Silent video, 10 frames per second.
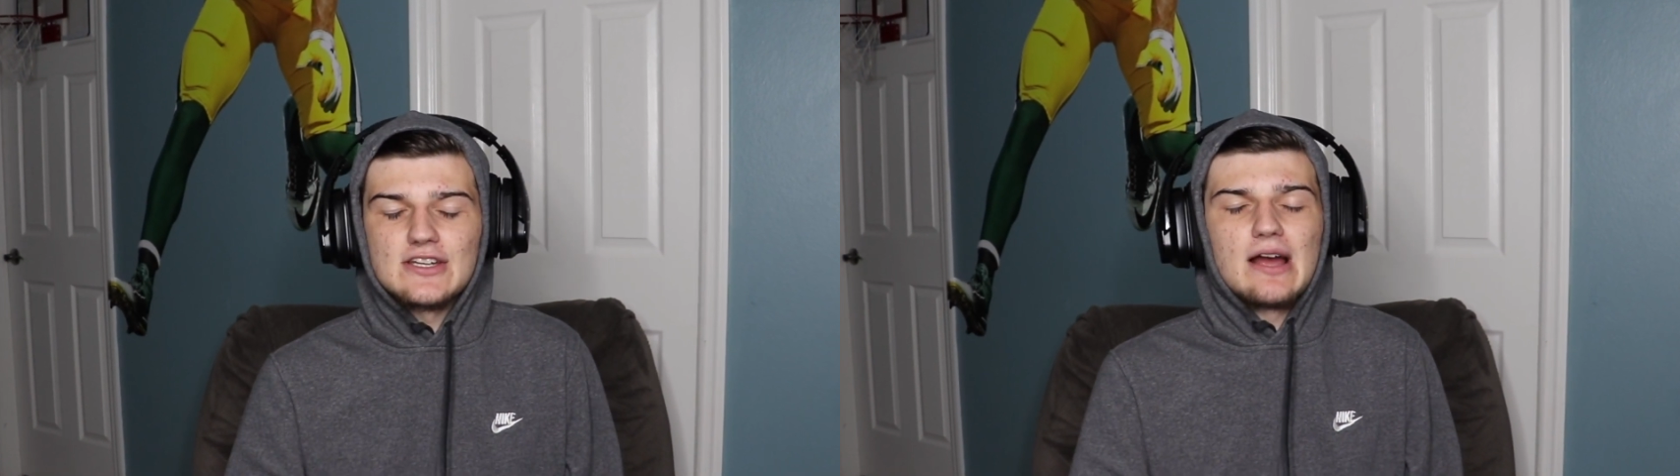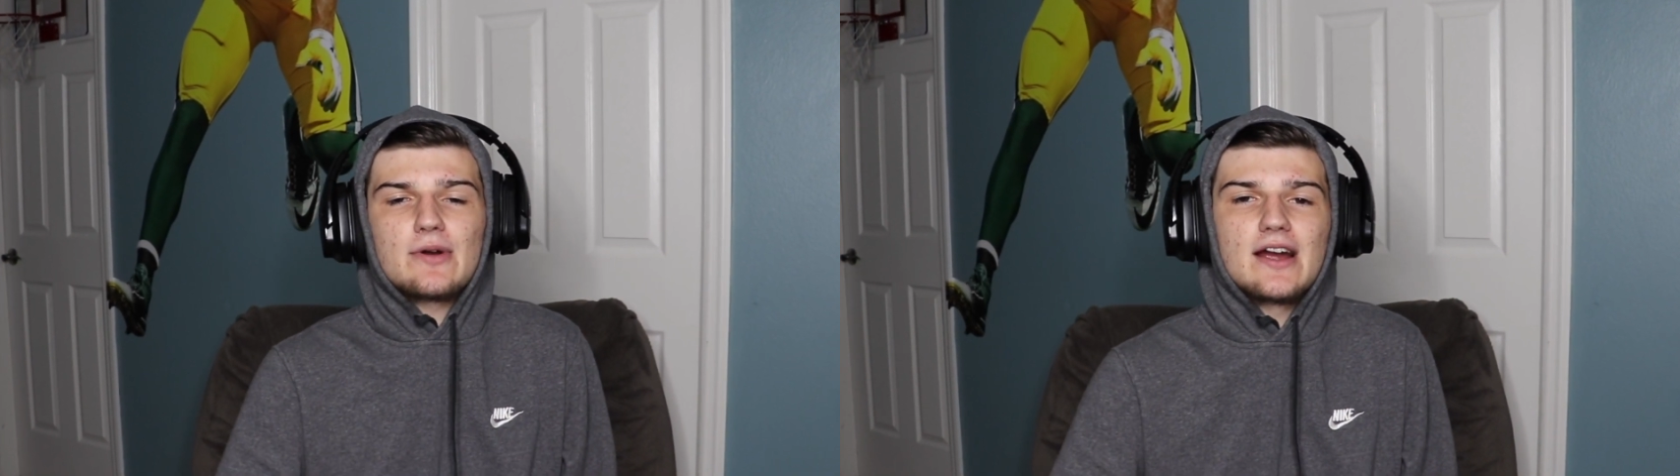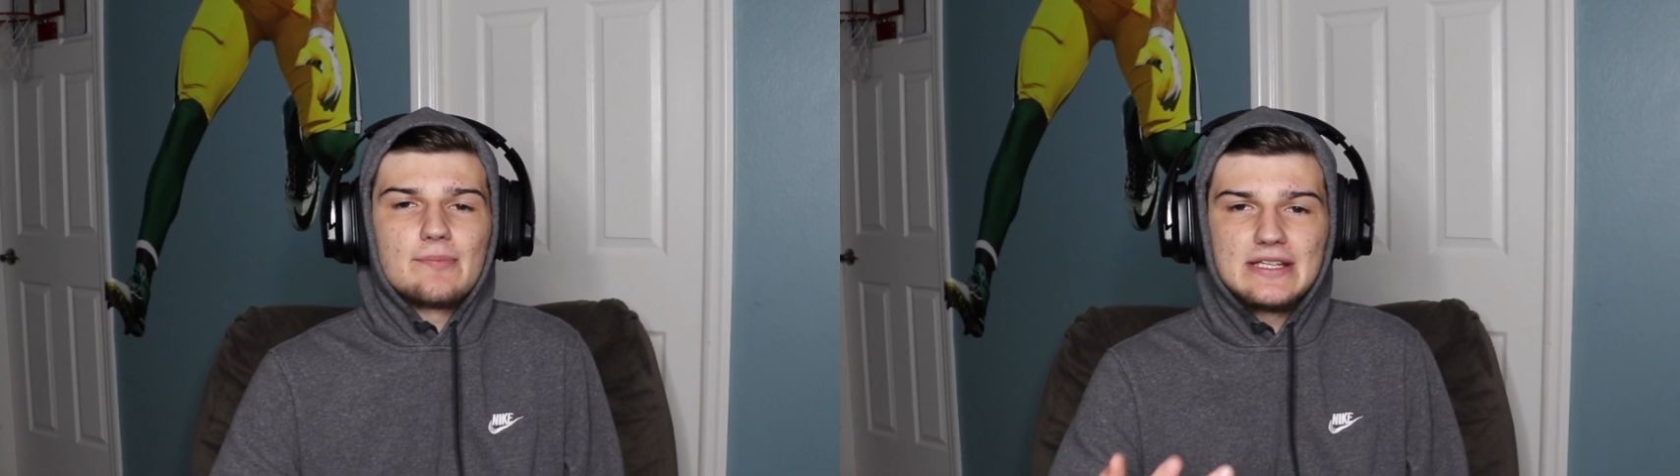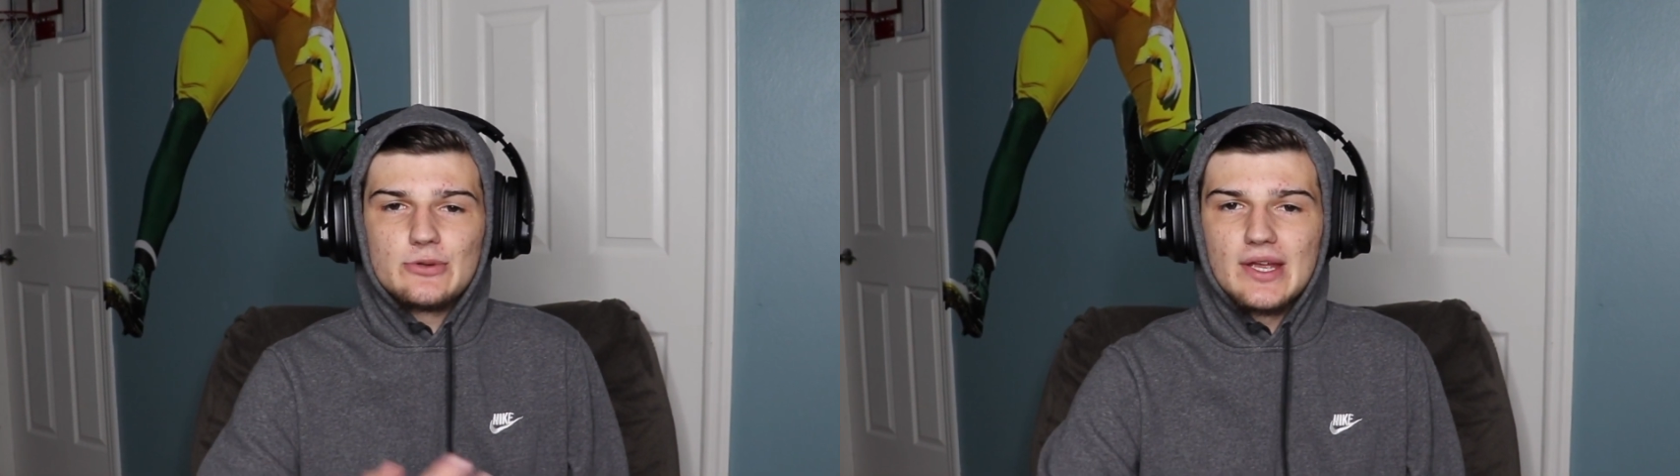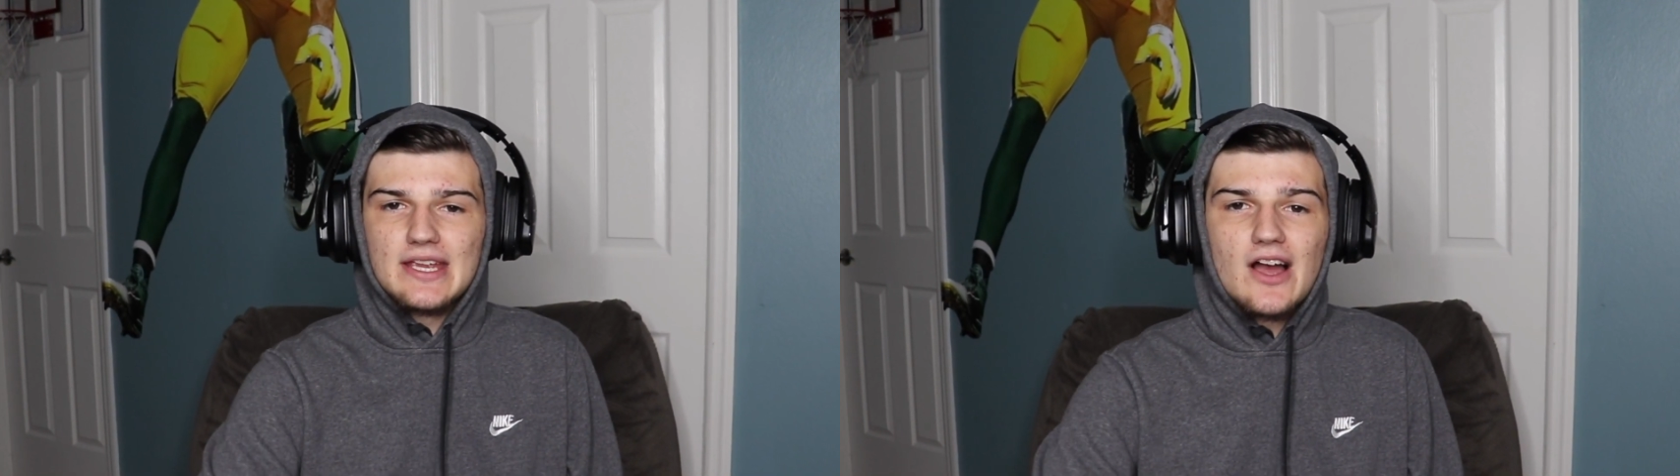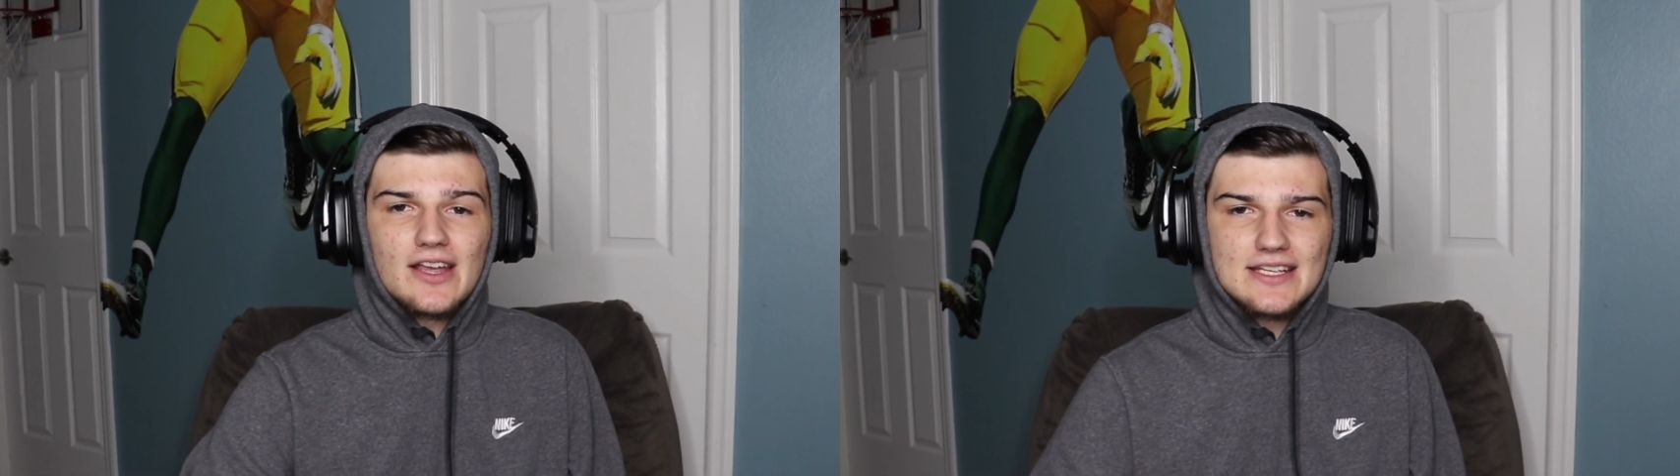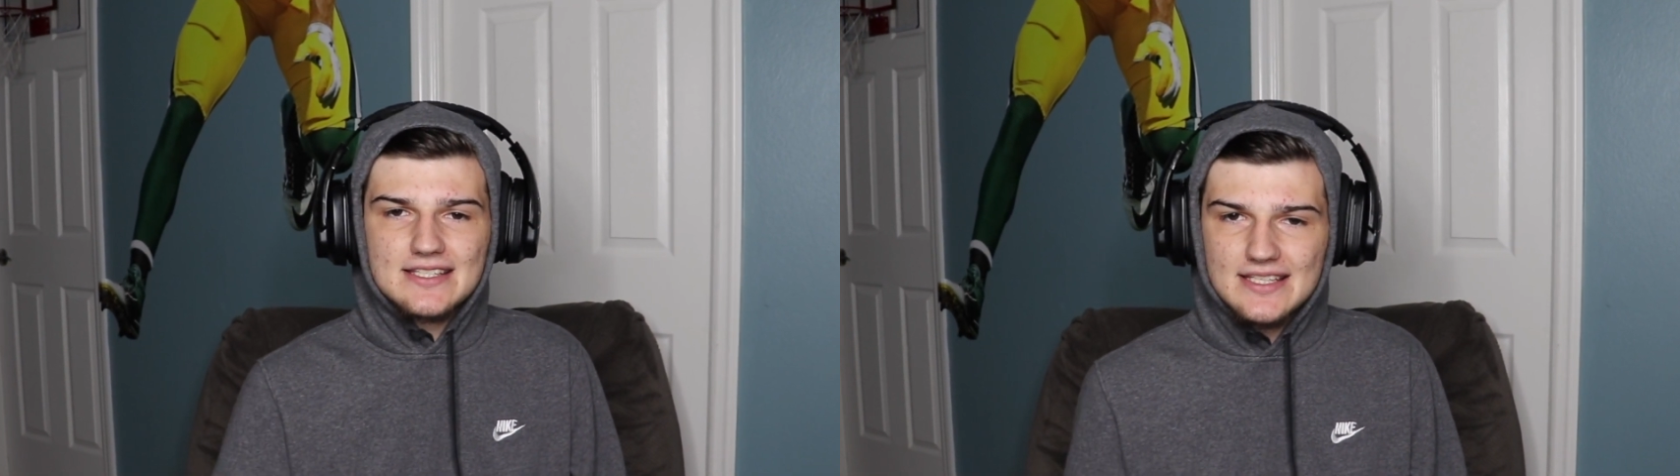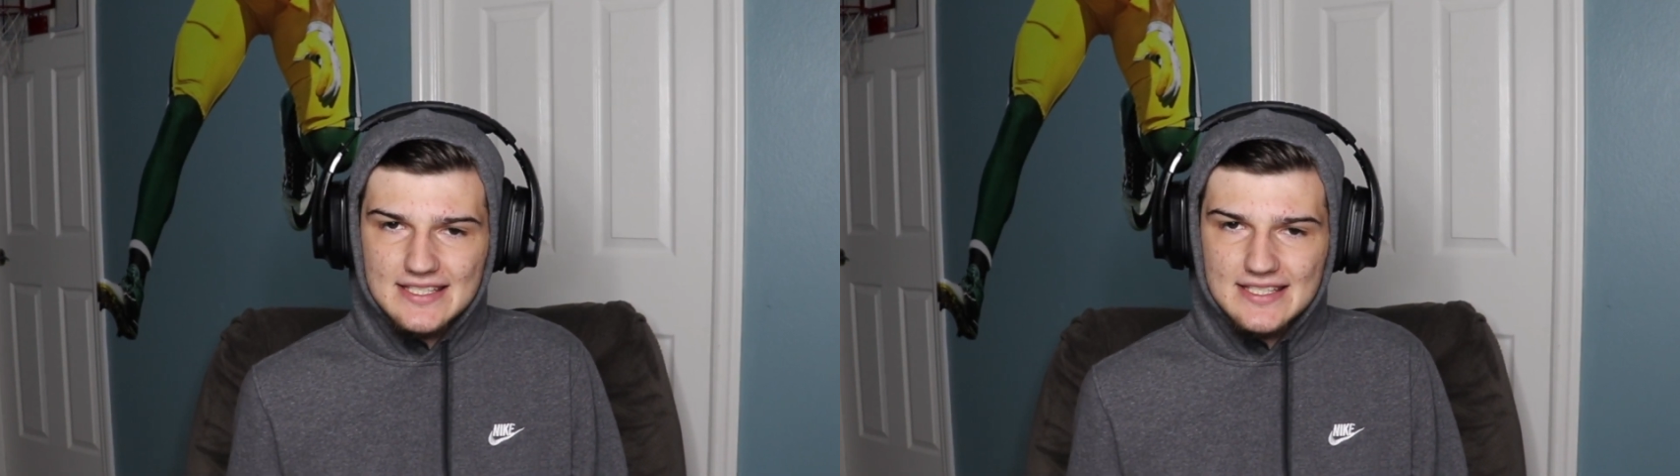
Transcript: so now we're gonna be doing youngest